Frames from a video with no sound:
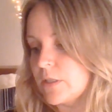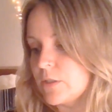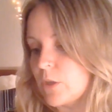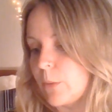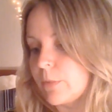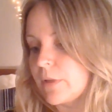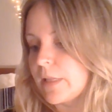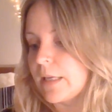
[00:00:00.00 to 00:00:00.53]

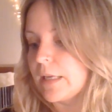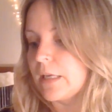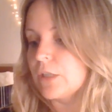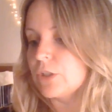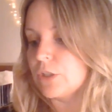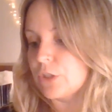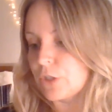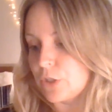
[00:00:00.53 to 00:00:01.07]
stopped thinking
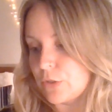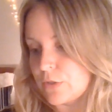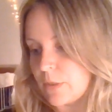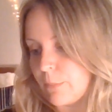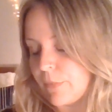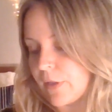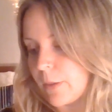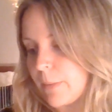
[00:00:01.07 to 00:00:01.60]
she should do
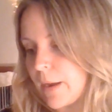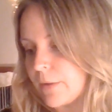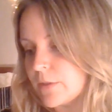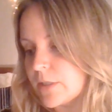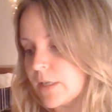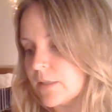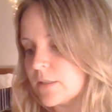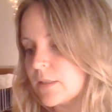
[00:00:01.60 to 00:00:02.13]
something about
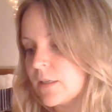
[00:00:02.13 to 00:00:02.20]
it.